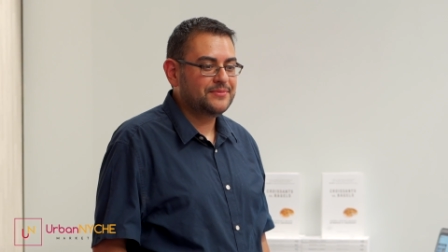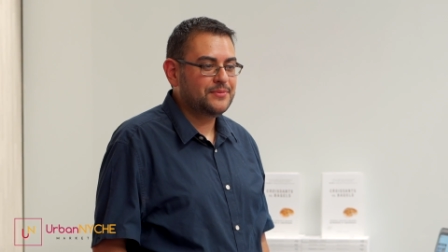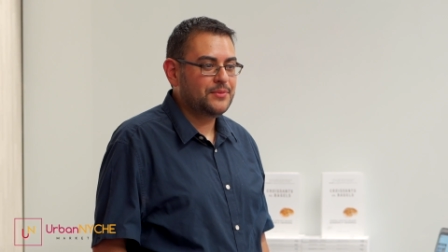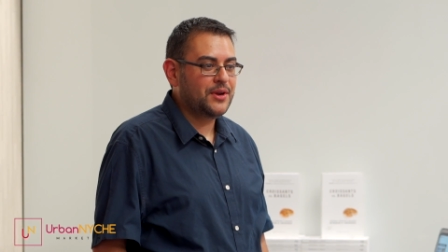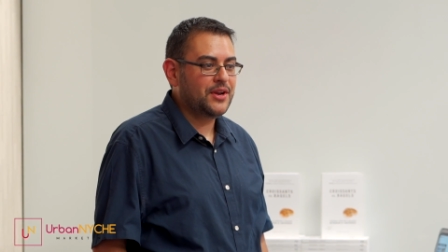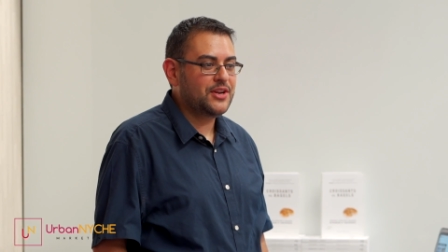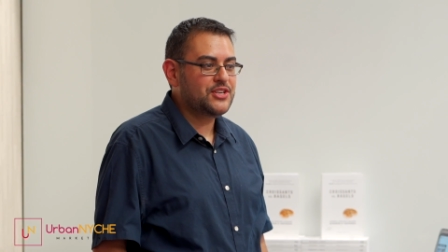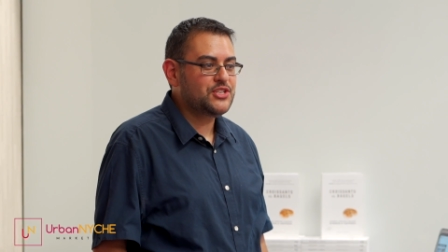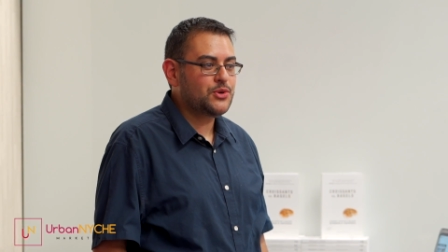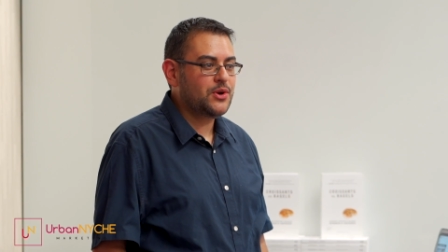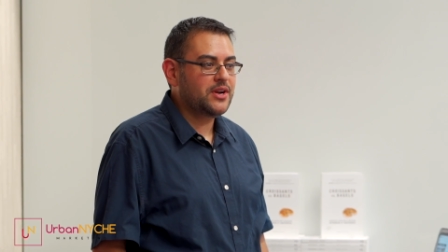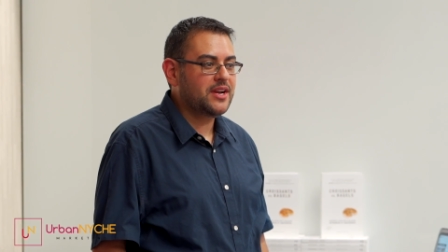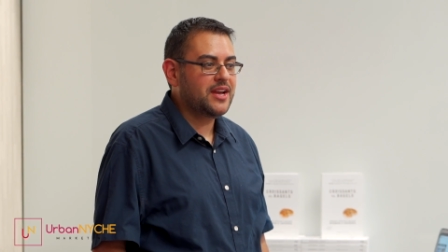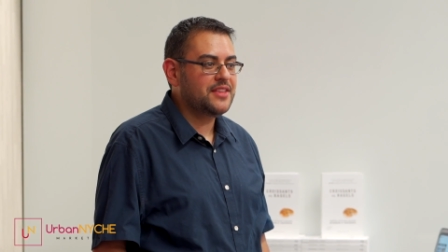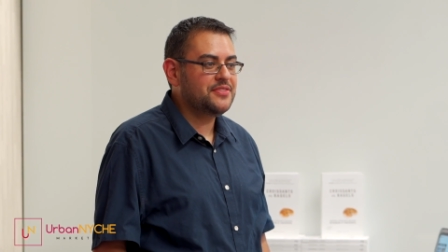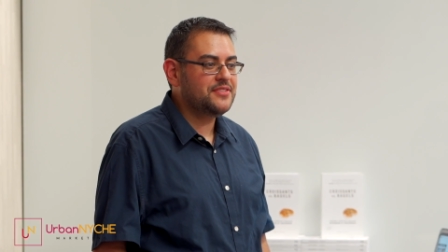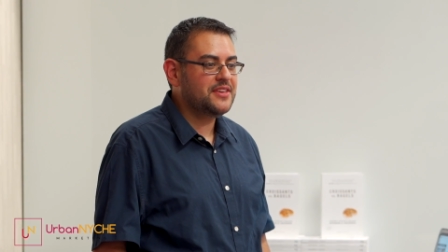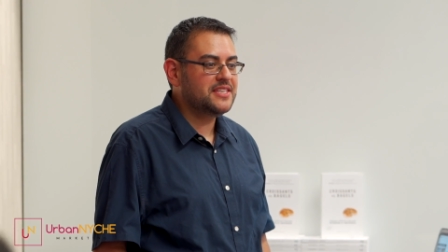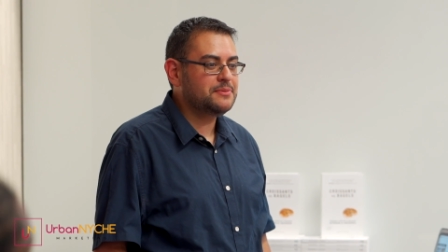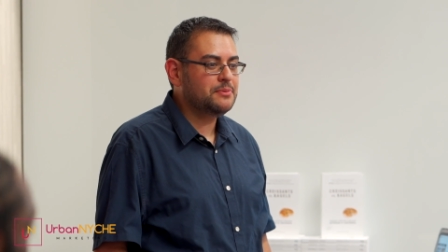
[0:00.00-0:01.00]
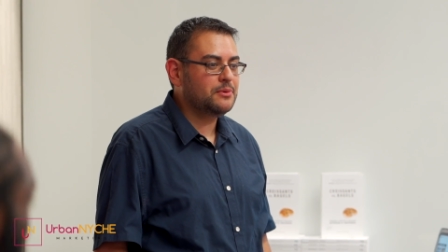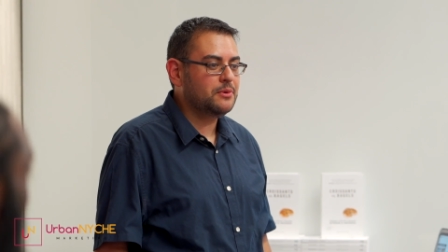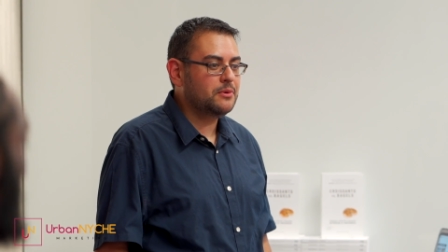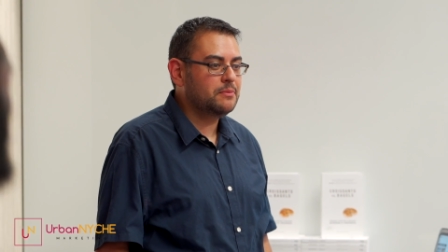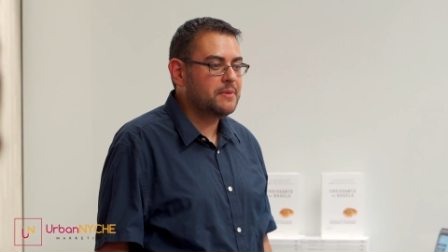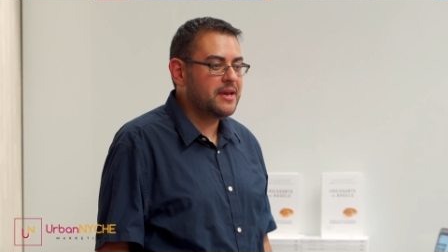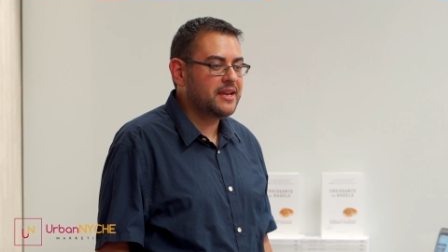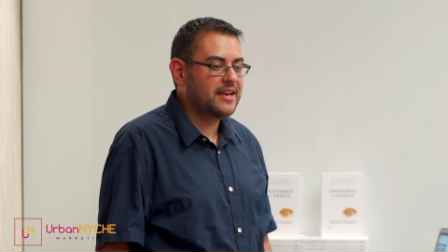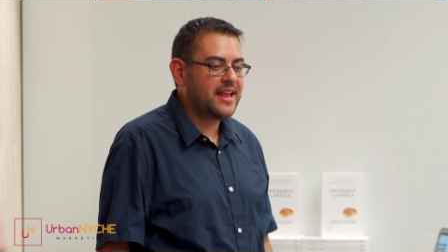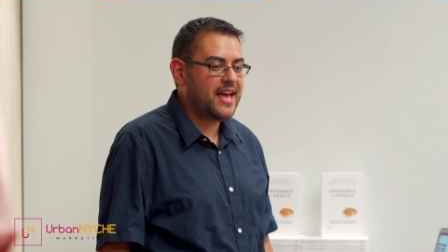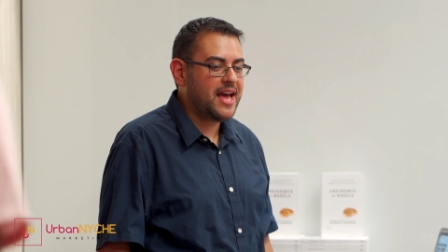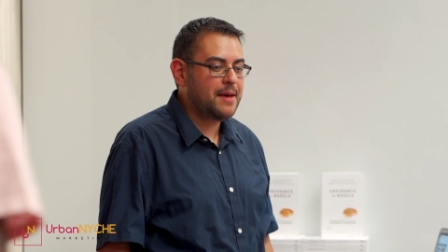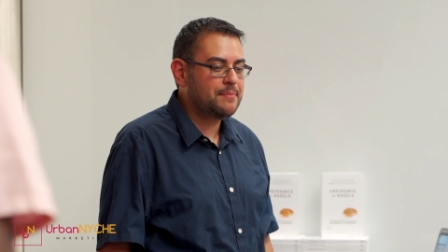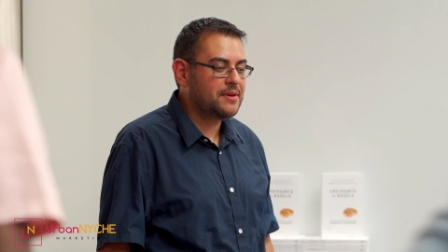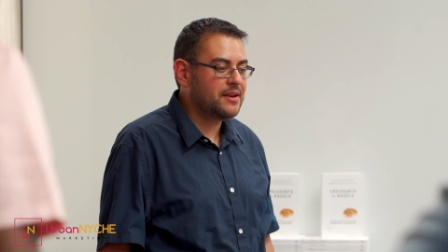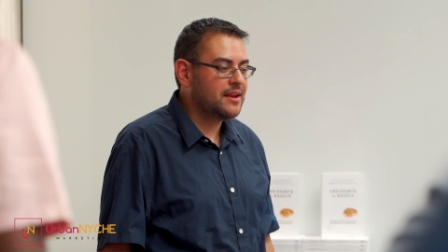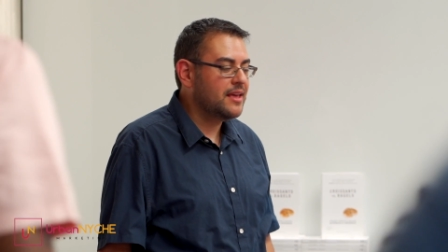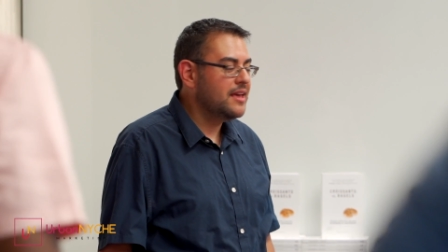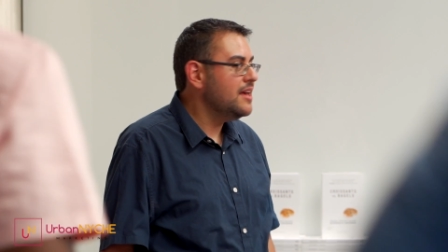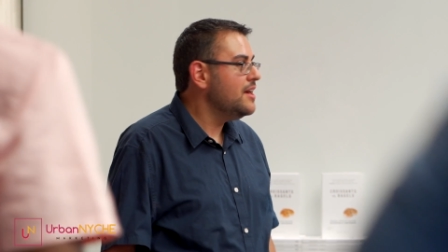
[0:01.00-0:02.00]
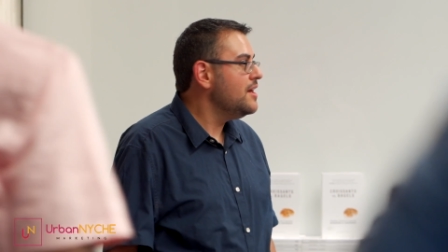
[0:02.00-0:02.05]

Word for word: We're going to shortcut this, but we'll make it happen.